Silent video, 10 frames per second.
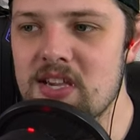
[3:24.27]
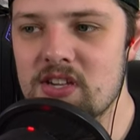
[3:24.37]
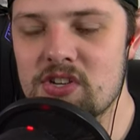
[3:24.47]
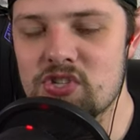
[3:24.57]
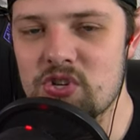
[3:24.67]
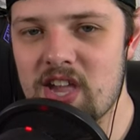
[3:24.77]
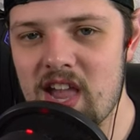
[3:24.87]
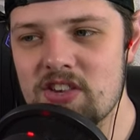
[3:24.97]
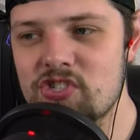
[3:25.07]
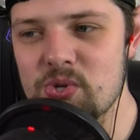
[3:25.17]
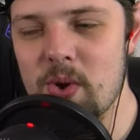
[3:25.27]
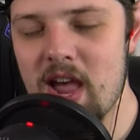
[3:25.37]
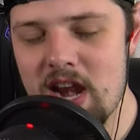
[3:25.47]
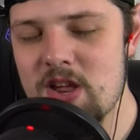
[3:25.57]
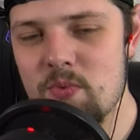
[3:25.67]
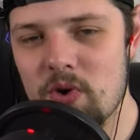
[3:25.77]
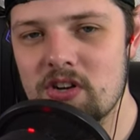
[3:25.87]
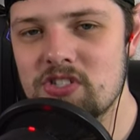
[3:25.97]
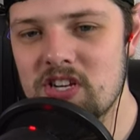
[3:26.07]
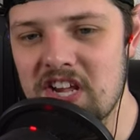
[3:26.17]
Because you can't do any
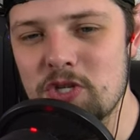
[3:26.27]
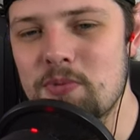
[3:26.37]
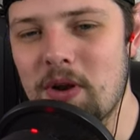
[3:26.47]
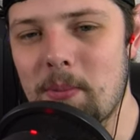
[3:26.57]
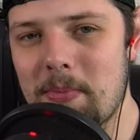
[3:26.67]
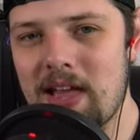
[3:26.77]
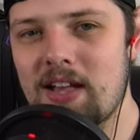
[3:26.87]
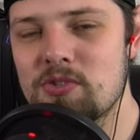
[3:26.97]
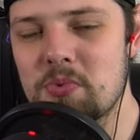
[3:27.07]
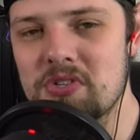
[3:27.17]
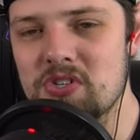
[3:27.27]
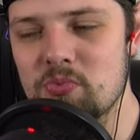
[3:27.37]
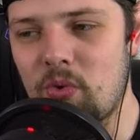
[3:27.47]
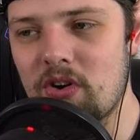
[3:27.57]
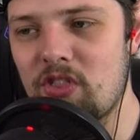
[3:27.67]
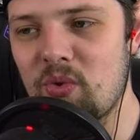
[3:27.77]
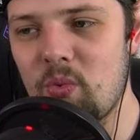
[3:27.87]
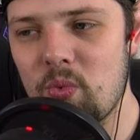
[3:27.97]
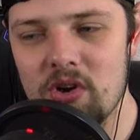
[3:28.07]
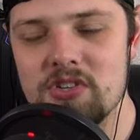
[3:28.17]
worse than HBO Max, which is one of the
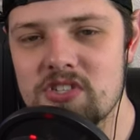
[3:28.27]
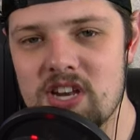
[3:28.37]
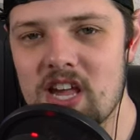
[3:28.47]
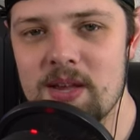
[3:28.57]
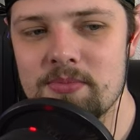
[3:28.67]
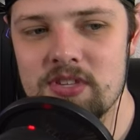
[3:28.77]
worst names,